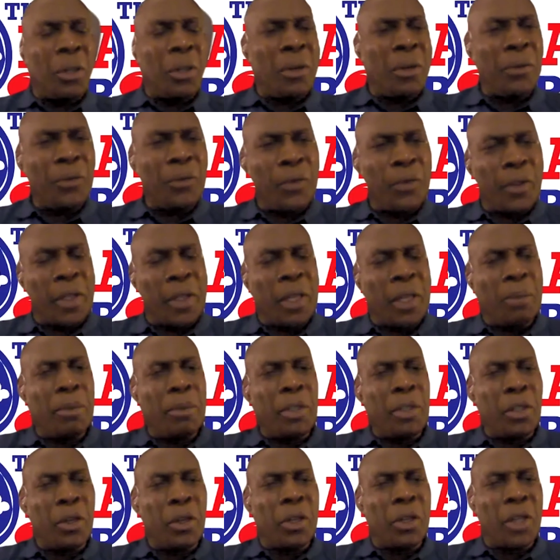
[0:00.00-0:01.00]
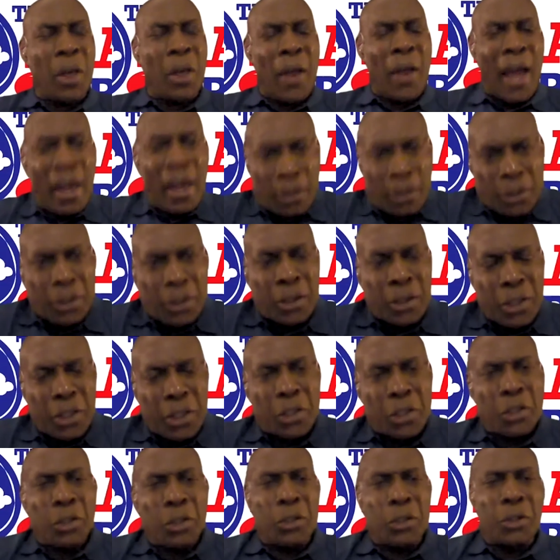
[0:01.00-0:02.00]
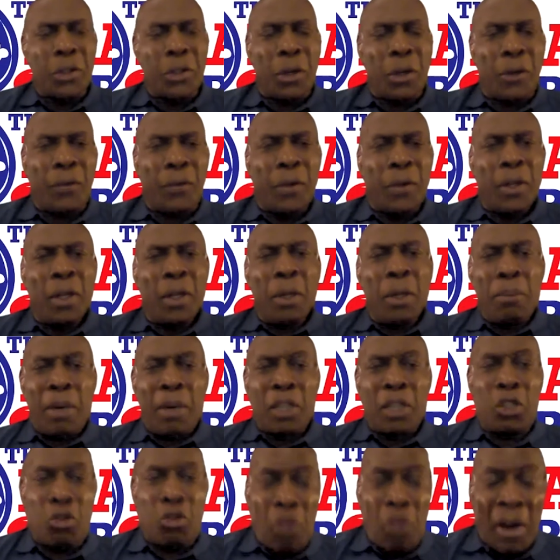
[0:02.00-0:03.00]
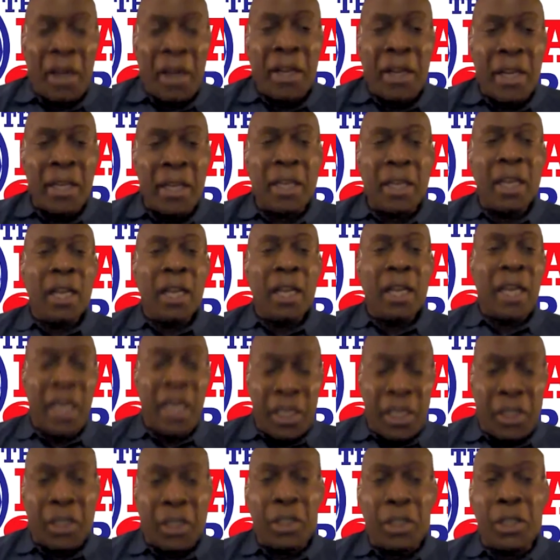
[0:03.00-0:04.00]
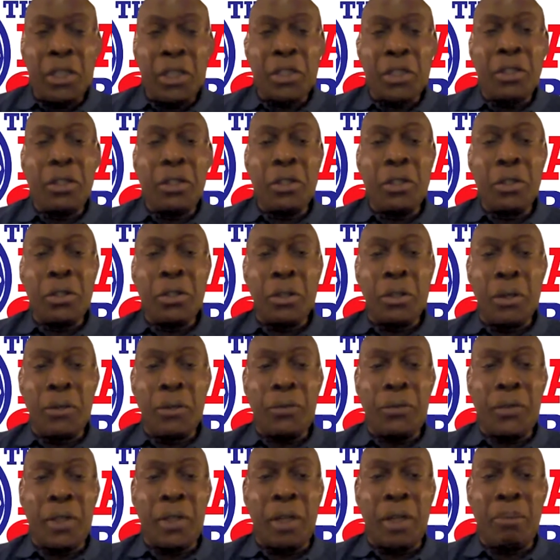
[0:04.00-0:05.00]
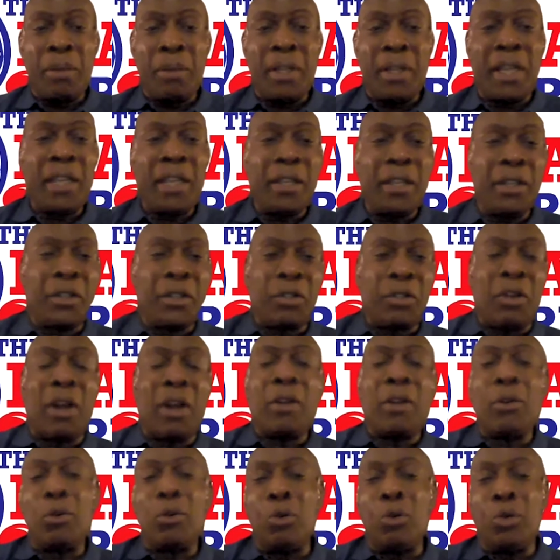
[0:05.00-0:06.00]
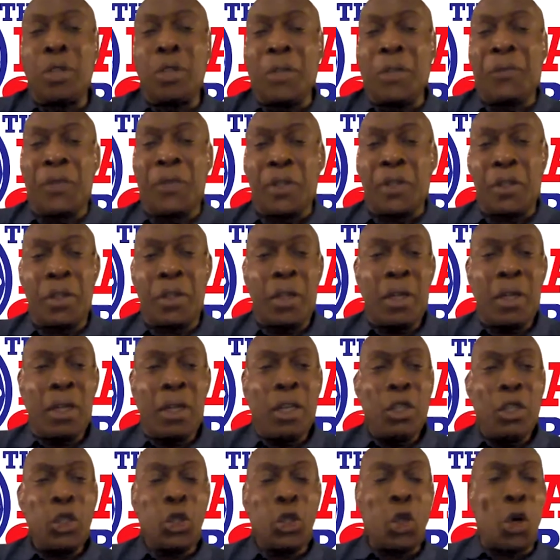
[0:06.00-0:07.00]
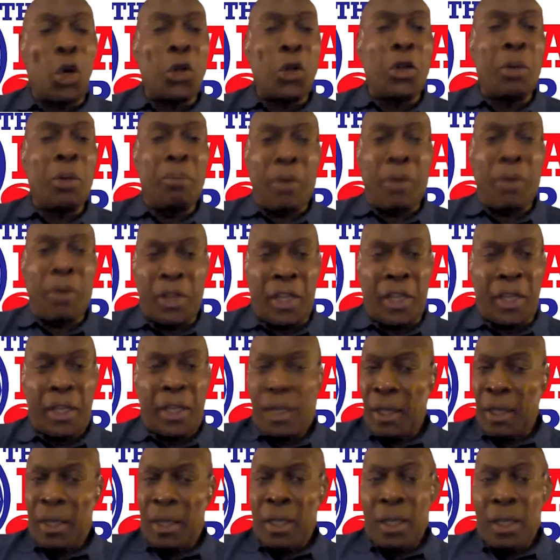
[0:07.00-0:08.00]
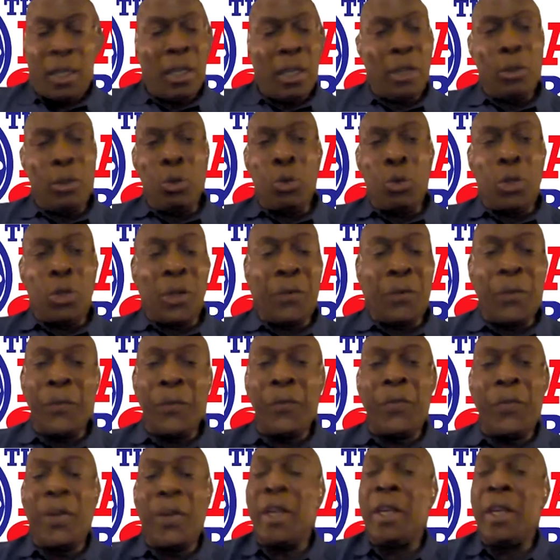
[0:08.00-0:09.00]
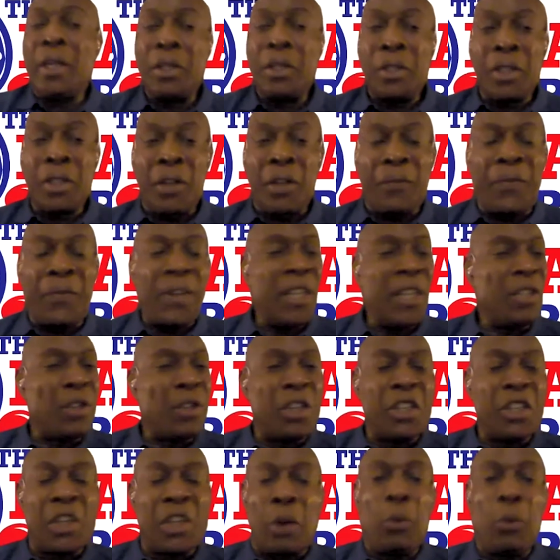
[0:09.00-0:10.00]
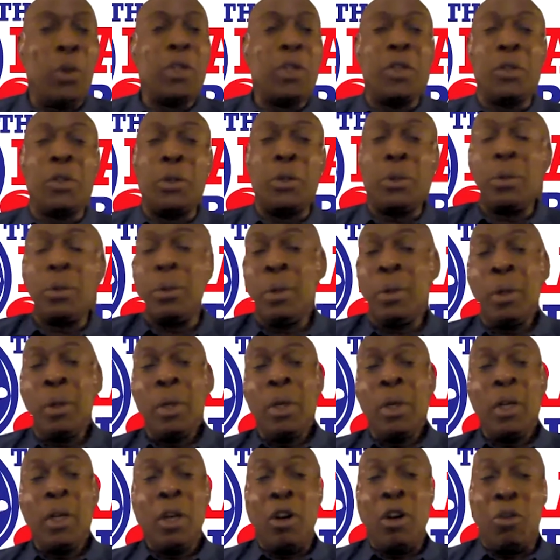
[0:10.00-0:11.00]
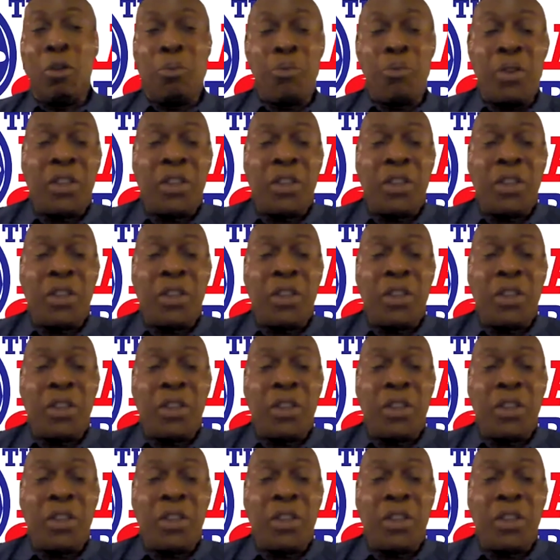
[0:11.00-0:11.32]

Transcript: yourself. You know what I mean? You've got to know how to condition yourself. But training is conditioning yourself. You know what I mean? Try all different, shock your body and all different things. You know, things that you don't want to do, or